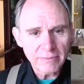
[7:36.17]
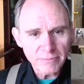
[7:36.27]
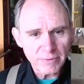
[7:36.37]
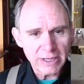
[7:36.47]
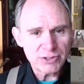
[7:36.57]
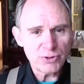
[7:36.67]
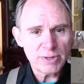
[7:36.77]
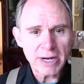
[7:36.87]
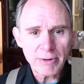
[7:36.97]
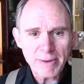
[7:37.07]
when I was doing
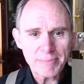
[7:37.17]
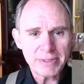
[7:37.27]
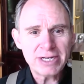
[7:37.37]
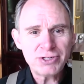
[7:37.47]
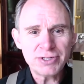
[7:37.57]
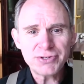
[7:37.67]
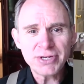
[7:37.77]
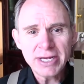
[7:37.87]
my repetitions,